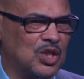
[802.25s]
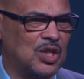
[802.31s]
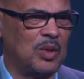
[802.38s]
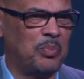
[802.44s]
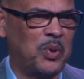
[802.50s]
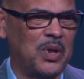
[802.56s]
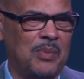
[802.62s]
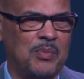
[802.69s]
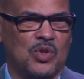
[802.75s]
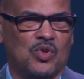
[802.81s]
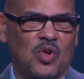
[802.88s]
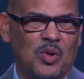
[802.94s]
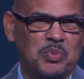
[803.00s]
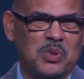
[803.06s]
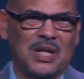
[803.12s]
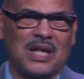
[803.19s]
she would pull up the
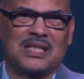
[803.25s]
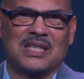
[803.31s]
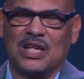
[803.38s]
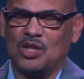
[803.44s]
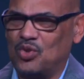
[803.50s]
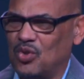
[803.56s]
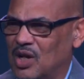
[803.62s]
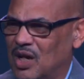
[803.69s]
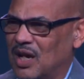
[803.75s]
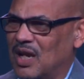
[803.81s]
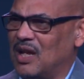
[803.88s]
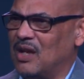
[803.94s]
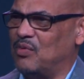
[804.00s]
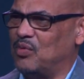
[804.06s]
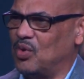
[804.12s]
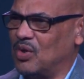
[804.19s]
scripture that says, you're going to
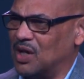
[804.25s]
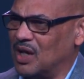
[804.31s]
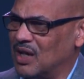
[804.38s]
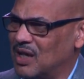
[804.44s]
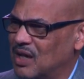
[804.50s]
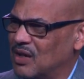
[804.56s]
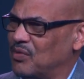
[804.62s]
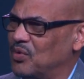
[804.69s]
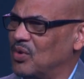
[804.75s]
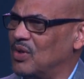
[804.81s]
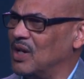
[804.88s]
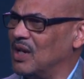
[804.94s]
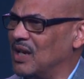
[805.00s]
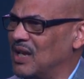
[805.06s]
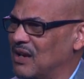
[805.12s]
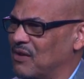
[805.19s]
live, you're going to live, you're
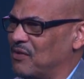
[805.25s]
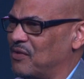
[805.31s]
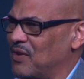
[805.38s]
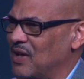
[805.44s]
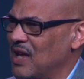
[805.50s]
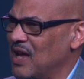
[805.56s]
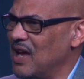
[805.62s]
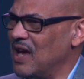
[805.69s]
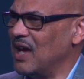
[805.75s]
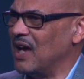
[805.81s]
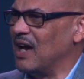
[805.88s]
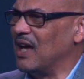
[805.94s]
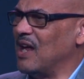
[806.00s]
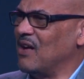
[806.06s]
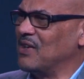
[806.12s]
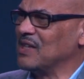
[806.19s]
going to live.
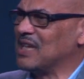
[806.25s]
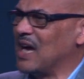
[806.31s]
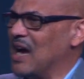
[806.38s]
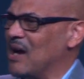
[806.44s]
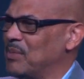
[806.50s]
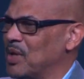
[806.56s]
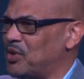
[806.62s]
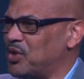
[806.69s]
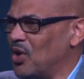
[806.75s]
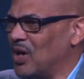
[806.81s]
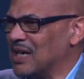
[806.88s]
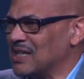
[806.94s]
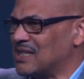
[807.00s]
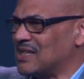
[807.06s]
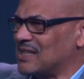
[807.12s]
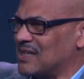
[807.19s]
And every time the
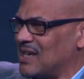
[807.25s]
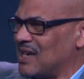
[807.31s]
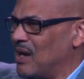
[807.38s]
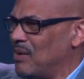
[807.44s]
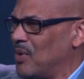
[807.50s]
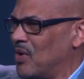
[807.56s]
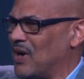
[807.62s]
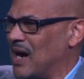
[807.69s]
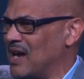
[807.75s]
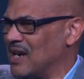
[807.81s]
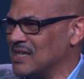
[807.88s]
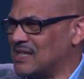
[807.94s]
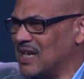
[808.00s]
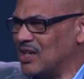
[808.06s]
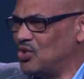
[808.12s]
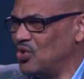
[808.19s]
thoughts came around
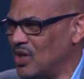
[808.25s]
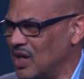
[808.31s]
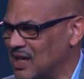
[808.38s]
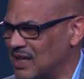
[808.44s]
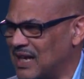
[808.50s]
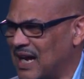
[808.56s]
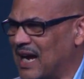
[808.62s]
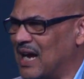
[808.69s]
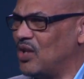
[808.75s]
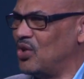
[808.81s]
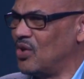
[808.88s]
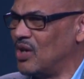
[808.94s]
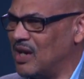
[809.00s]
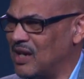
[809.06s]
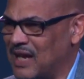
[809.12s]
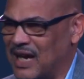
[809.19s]
and said, you're going to die, you're
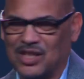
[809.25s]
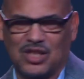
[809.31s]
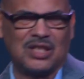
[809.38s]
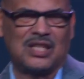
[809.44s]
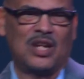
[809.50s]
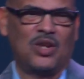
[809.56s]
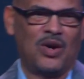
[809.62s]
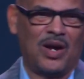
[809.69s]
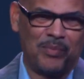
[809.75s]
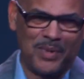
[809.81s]
going to die, she said, no, I'm